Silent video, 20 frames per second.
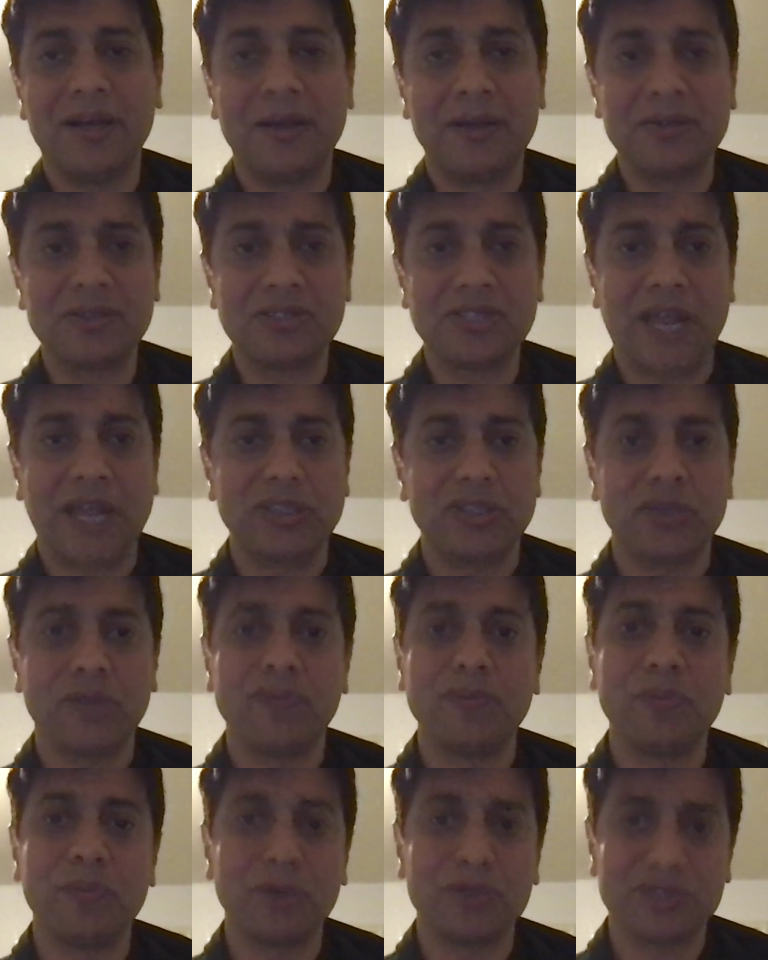statue of
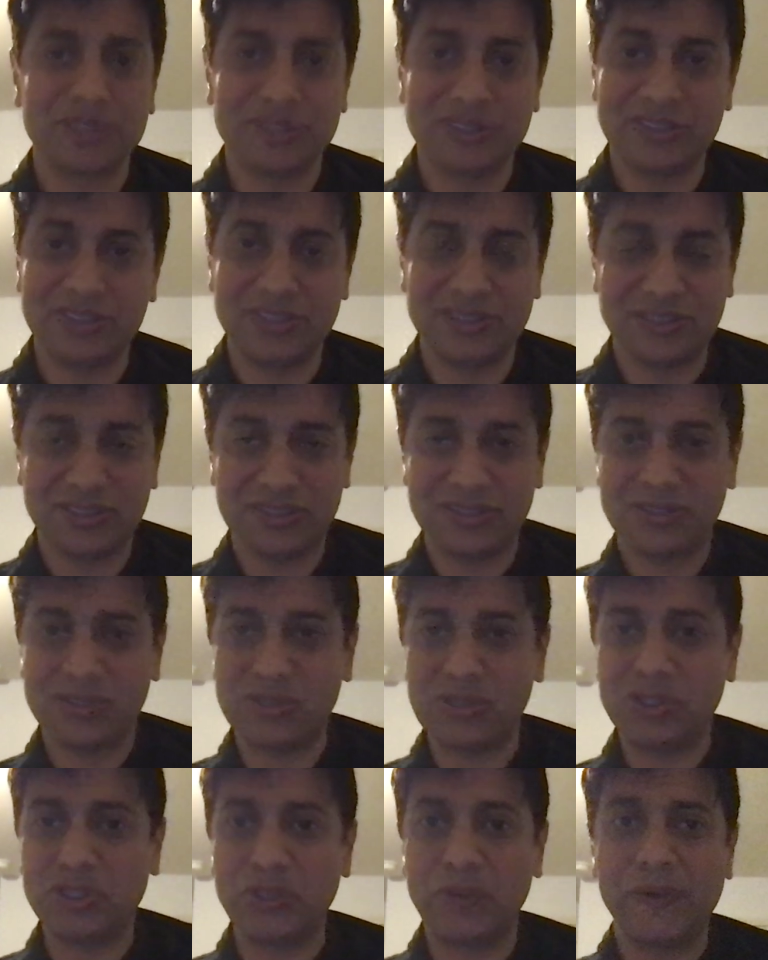the Moses is
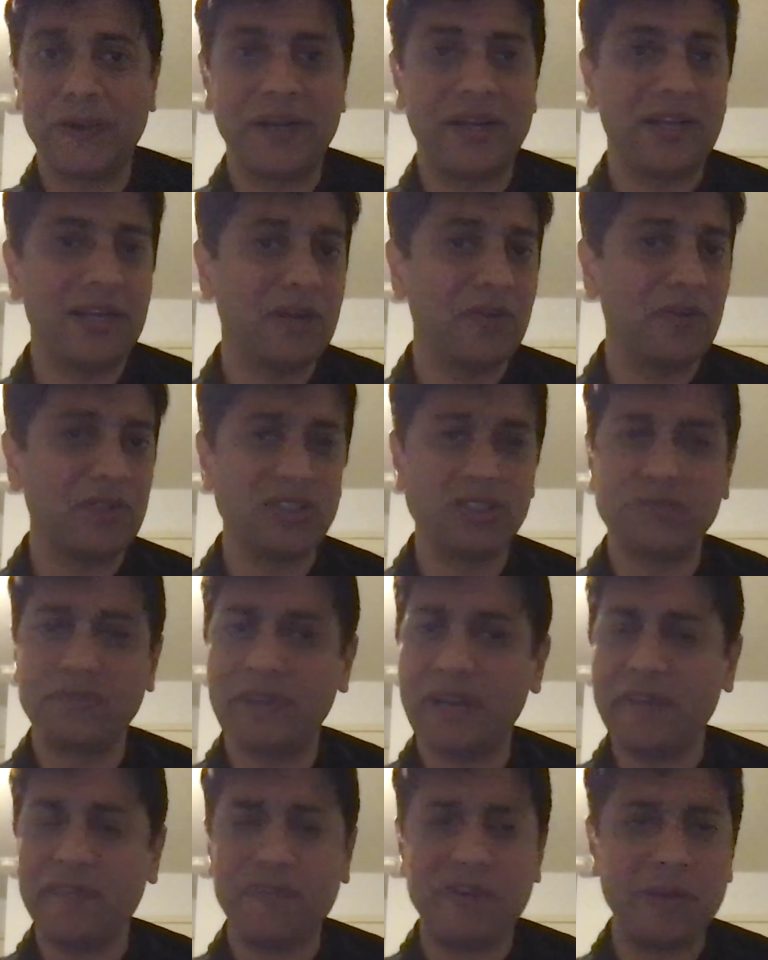situated here, which is
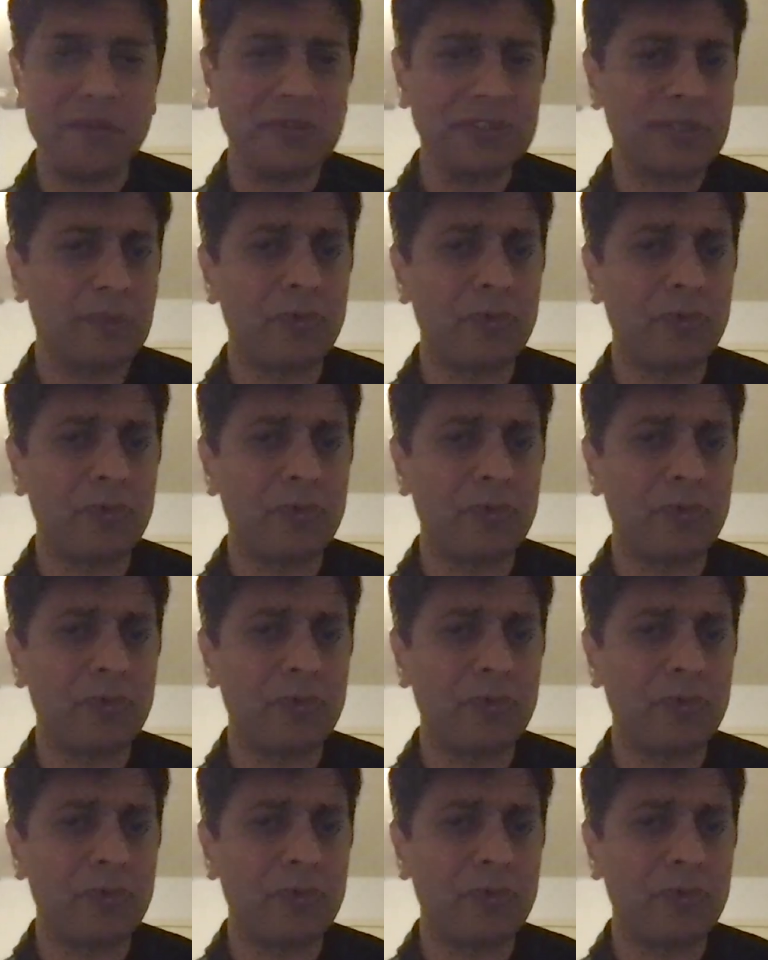very famous.